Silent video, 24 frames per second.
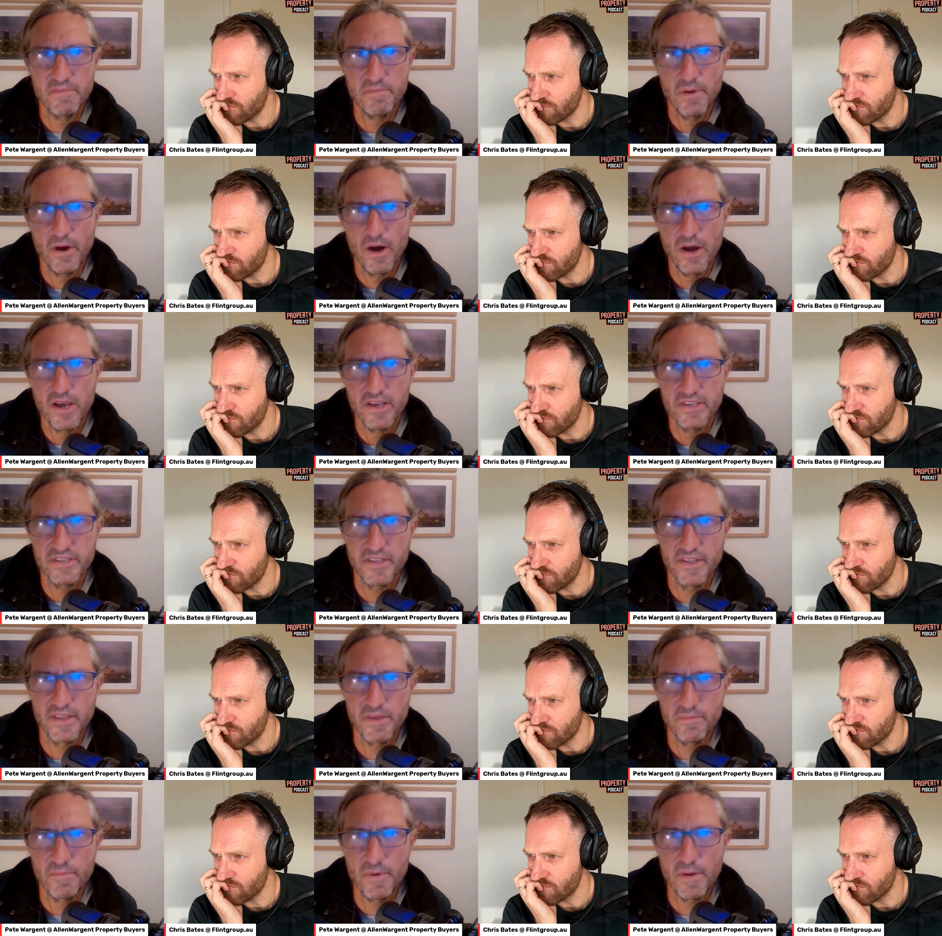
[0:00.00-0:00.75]
Speaker 1: bias. I
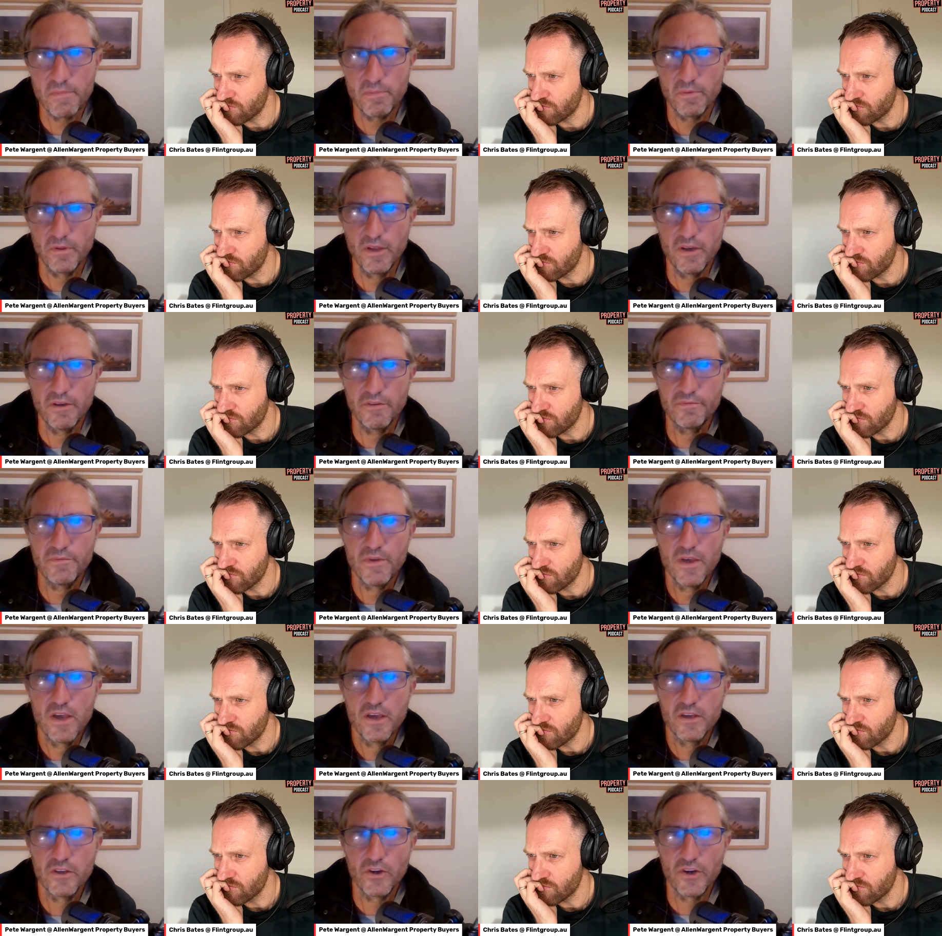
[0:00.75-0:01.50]
think people have
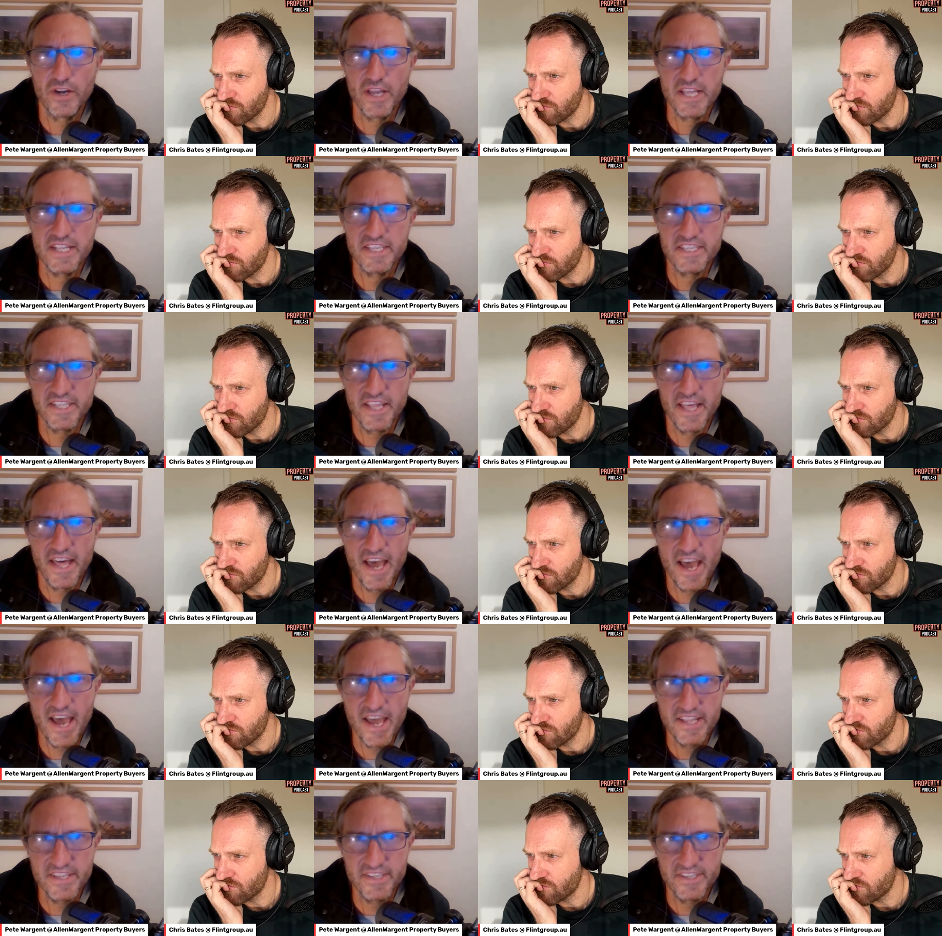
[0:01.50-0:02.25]
got into their
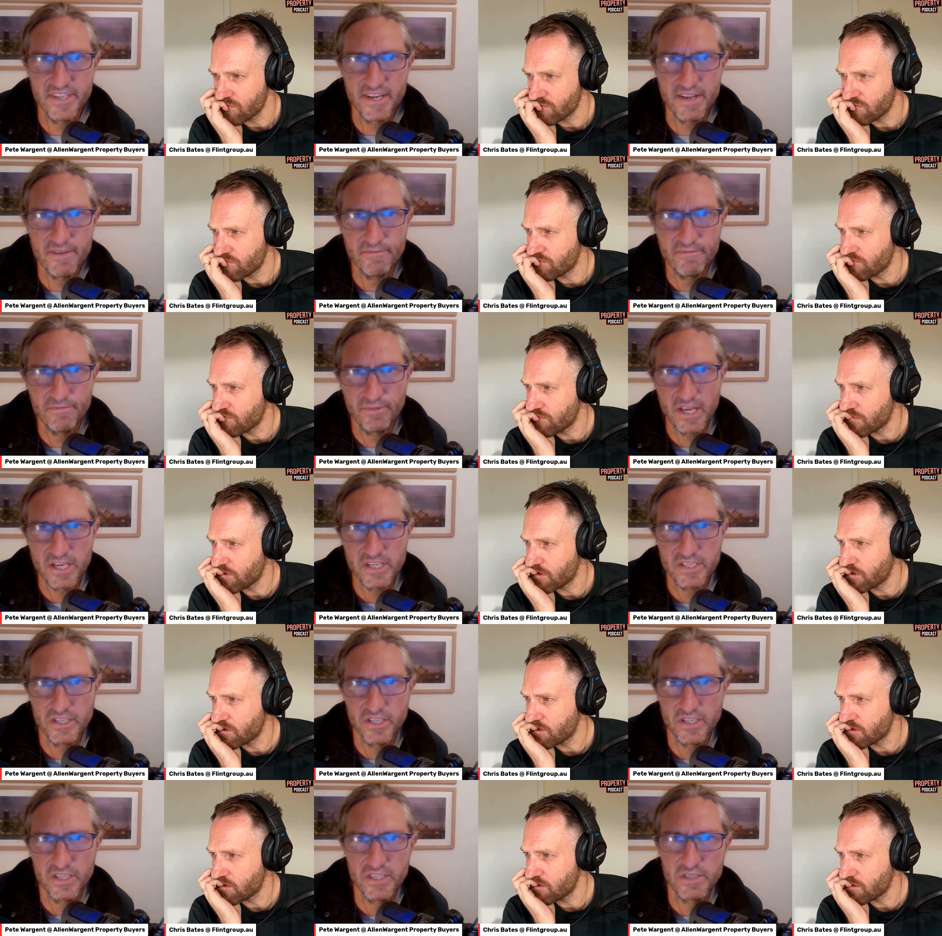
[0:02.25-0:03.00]
heads that
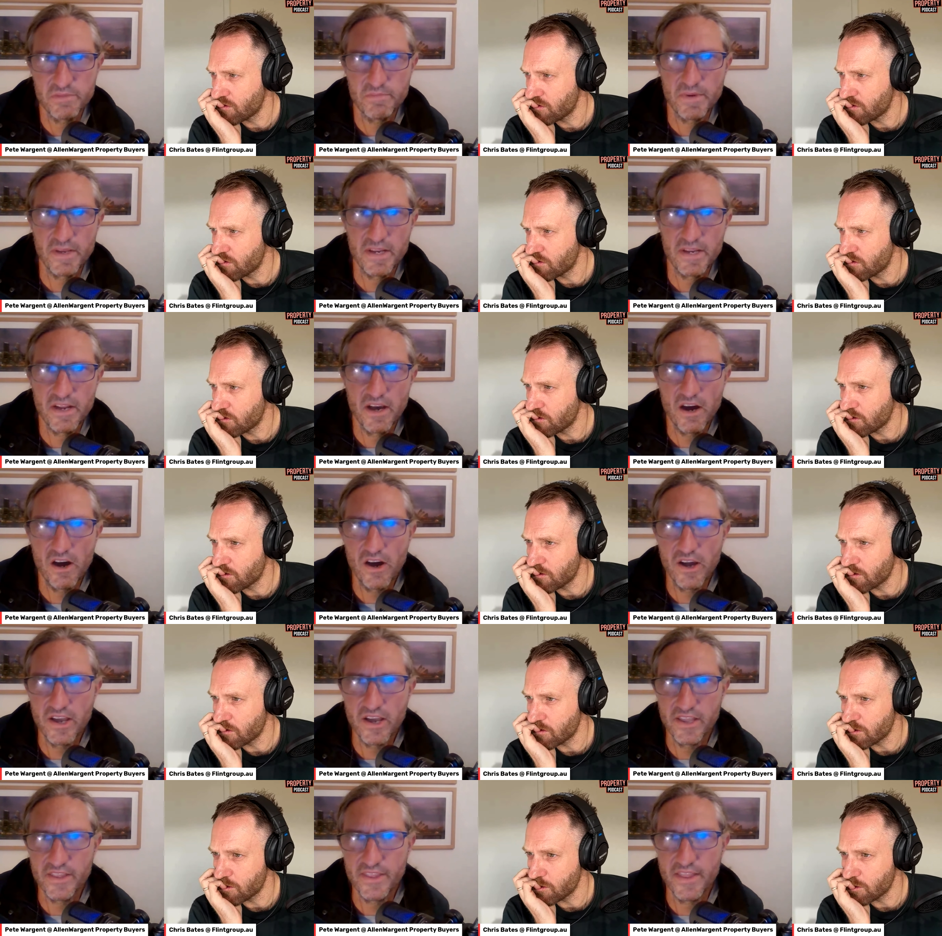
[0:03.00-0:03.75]
inflation's been high
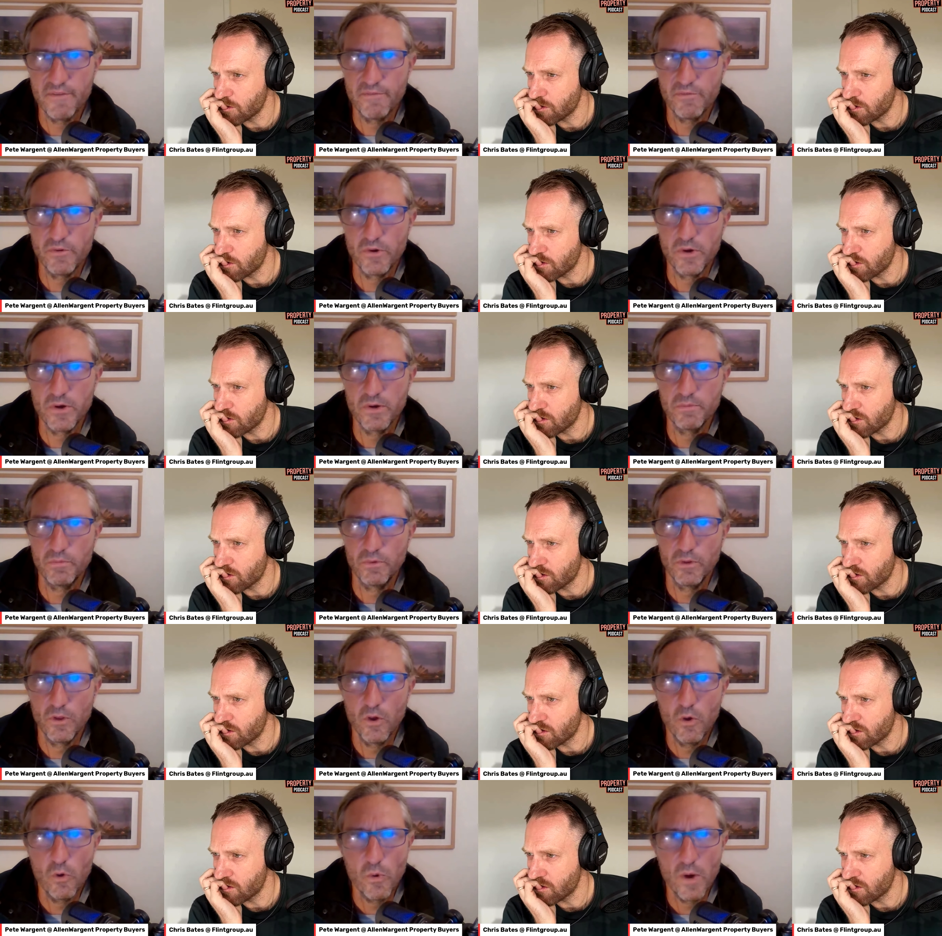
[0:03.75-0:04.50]
and therefore it will
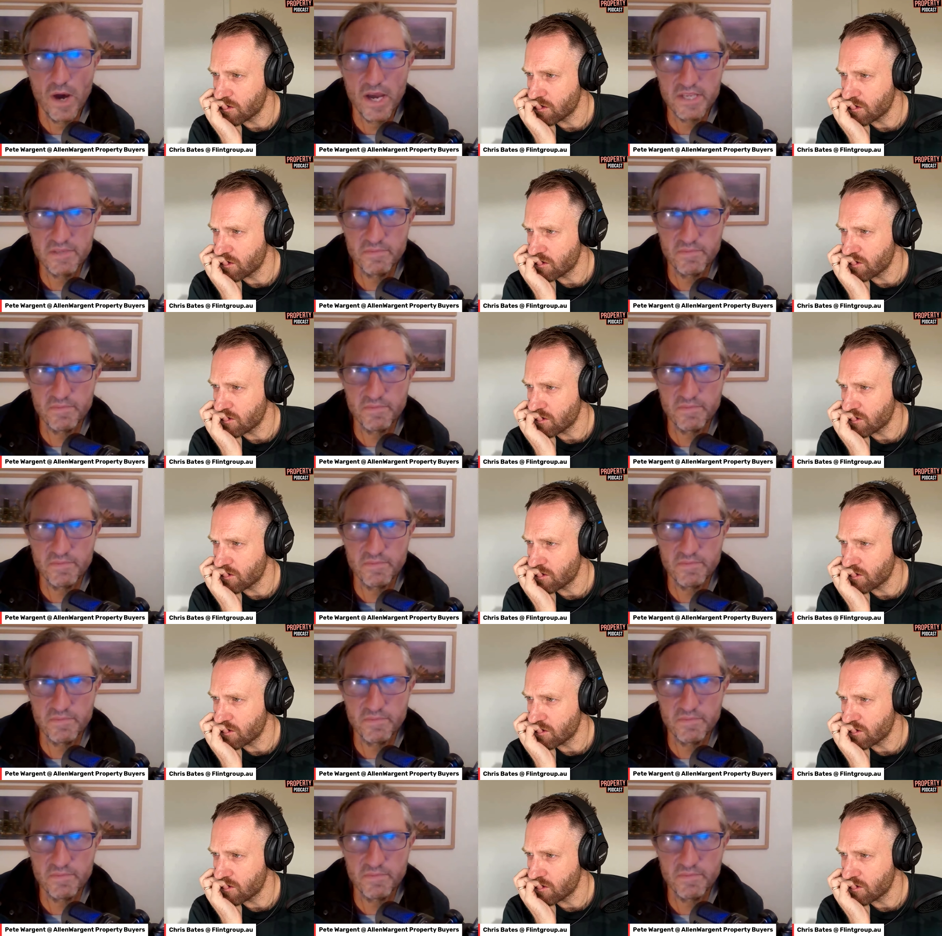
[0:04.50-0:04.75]
always